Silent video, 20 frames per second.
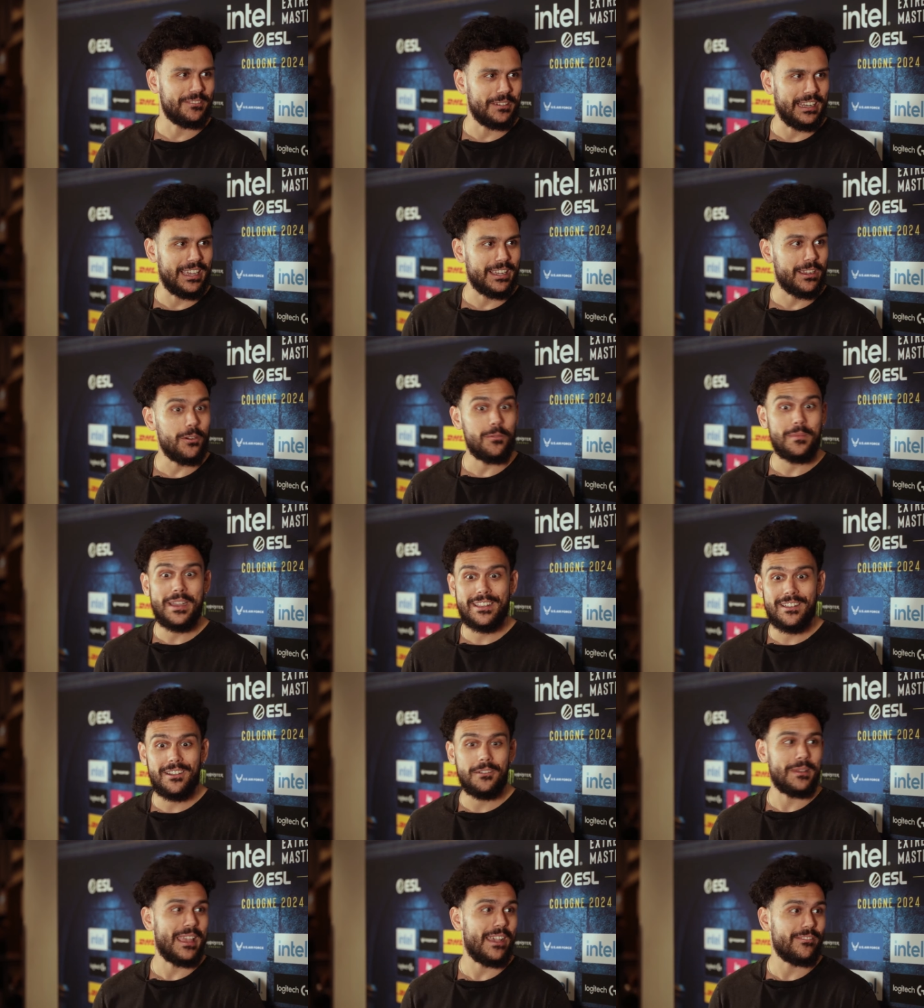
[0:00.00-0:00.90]
We're like, oh my
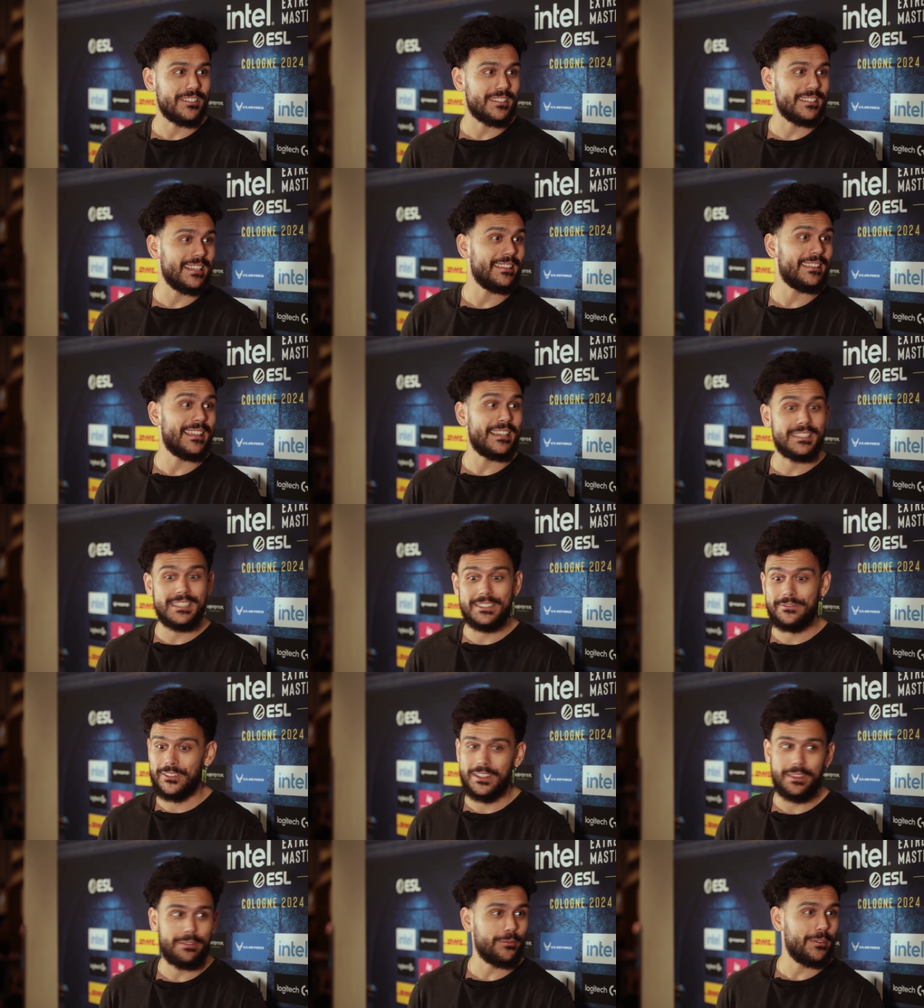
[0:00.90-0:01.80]
god, we haven't seen this
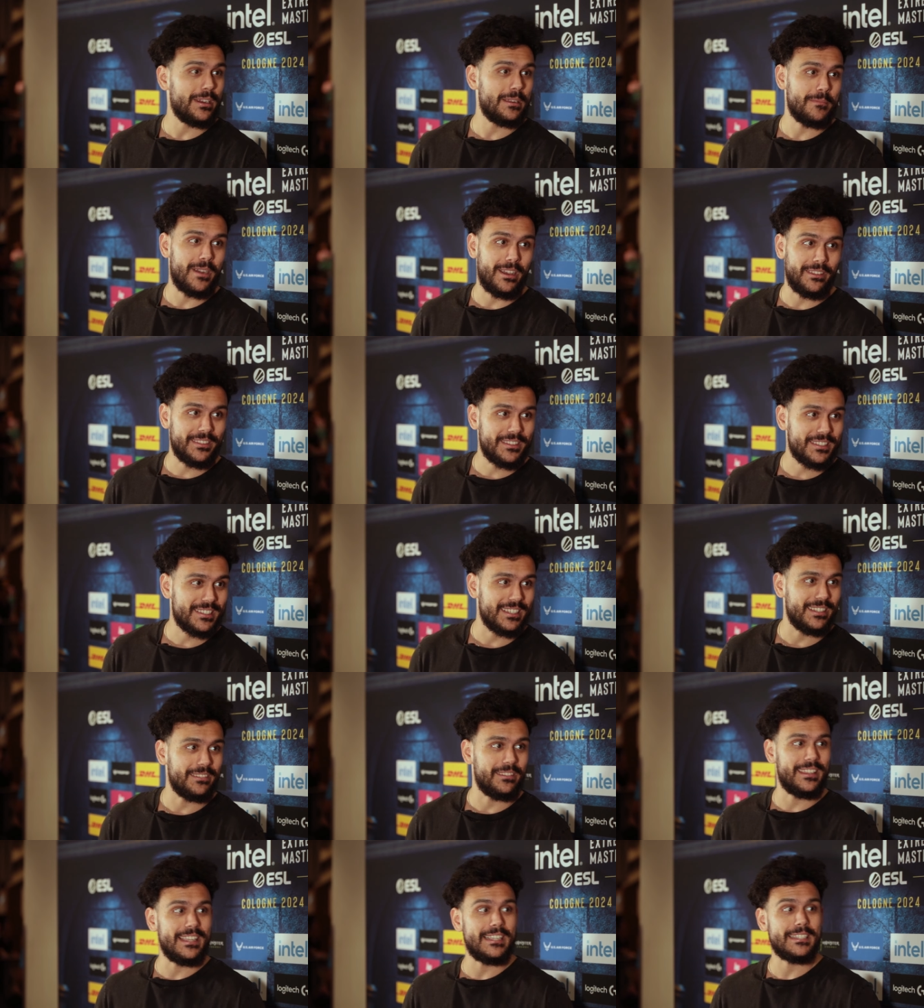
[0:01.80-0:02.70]
for three months,
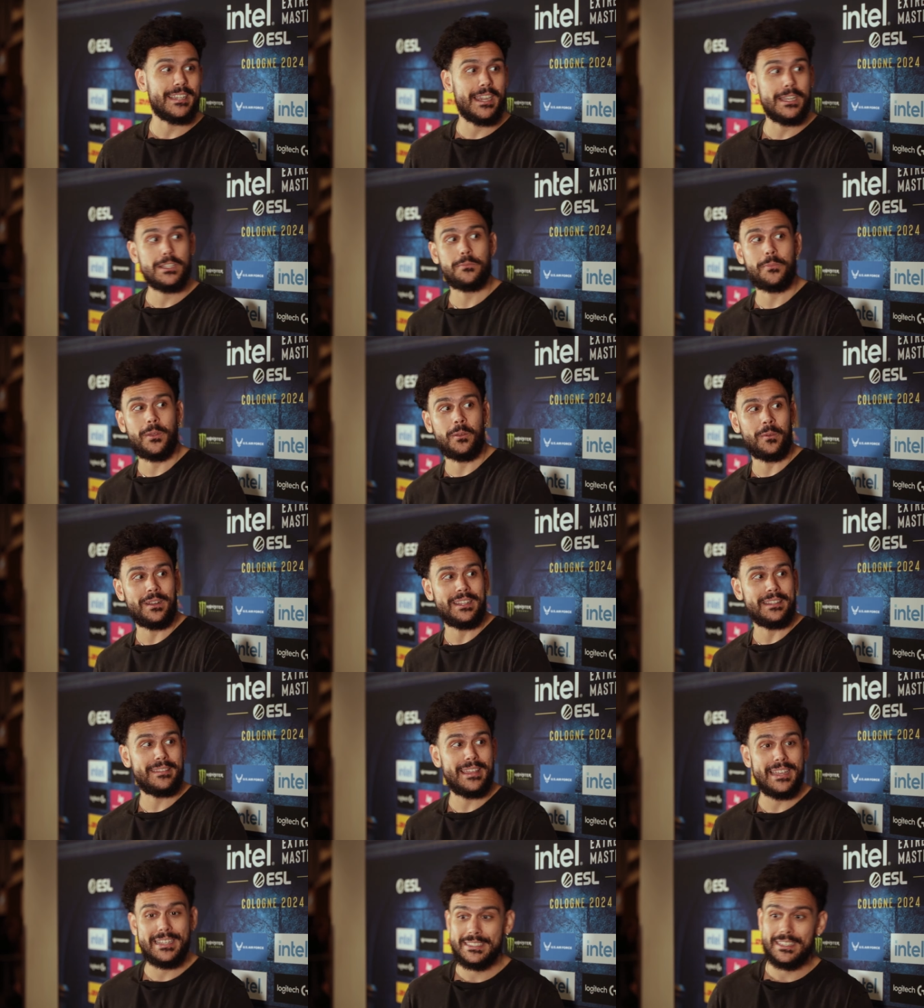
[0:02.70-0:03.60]
and these guys have been
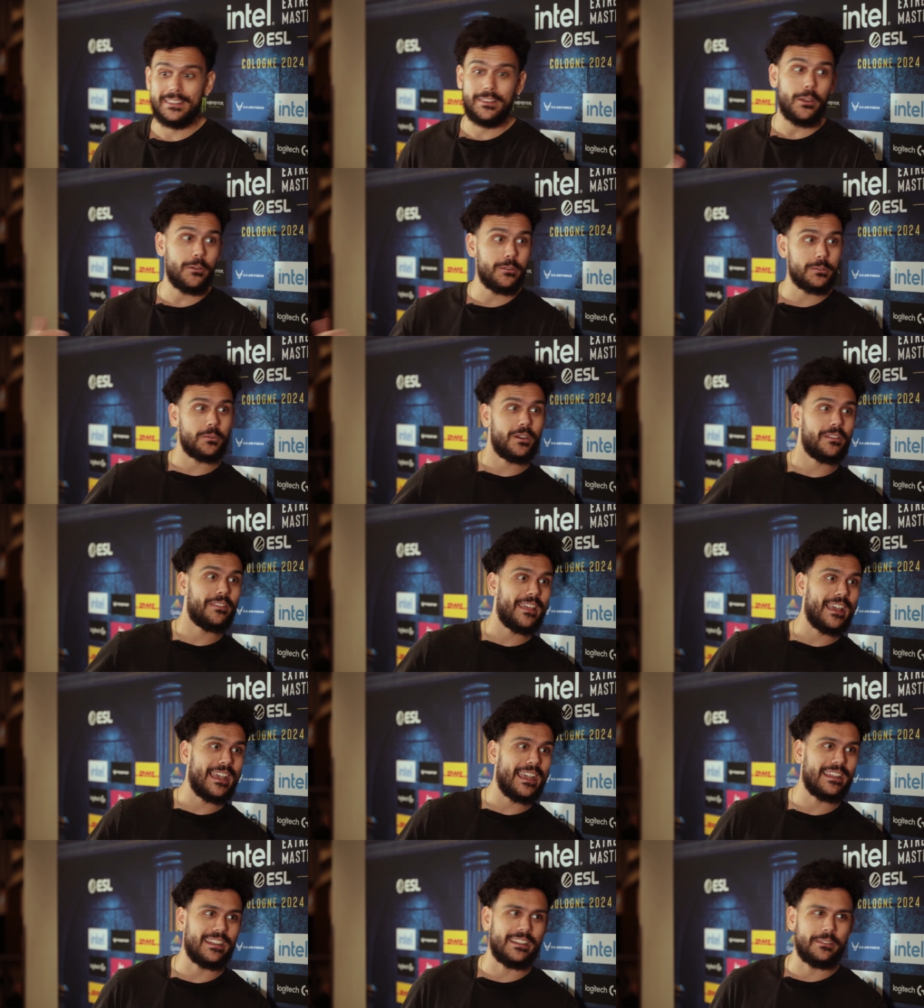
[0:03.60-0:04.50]
winning this, and those won
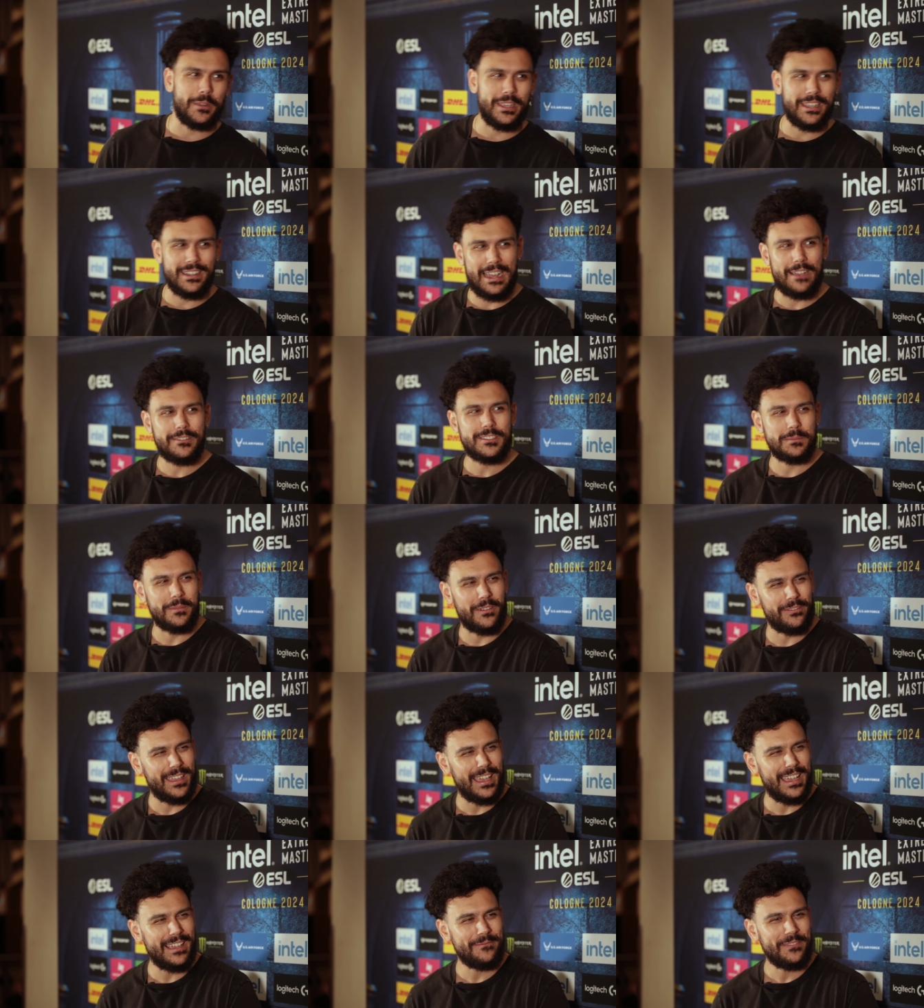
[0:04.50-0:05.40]
that, and we can have some
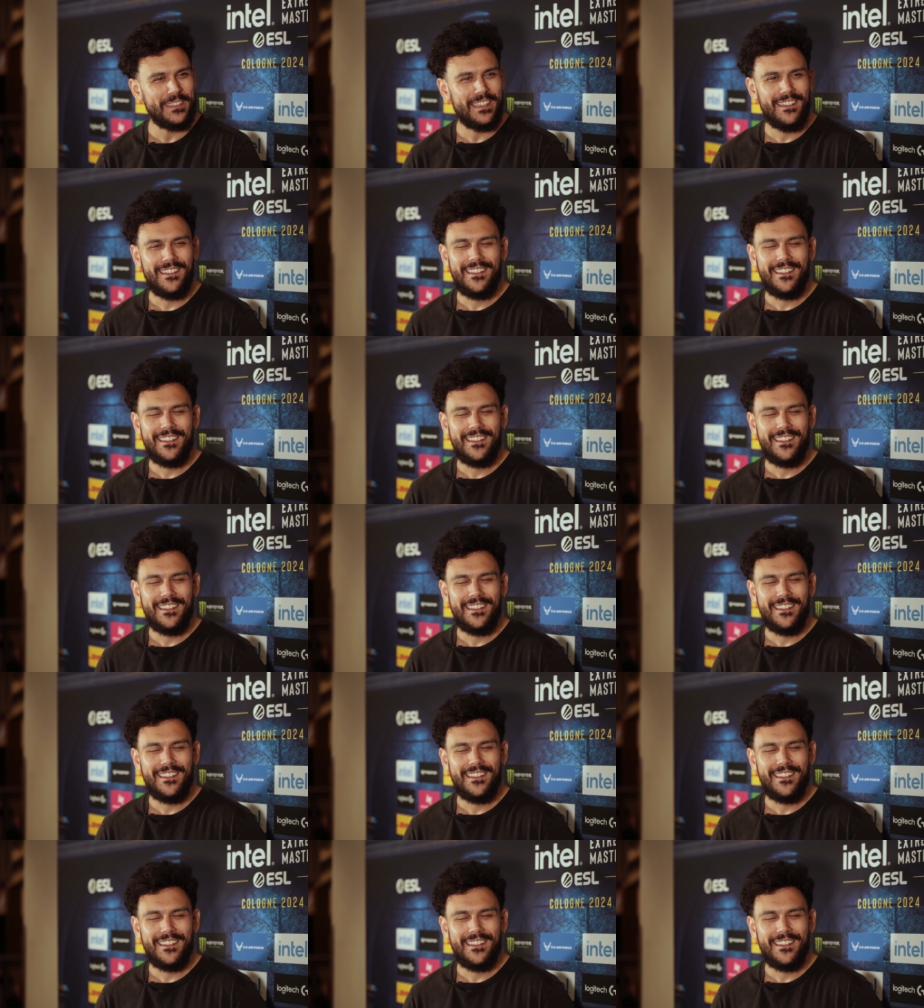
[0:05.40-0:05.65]
of that.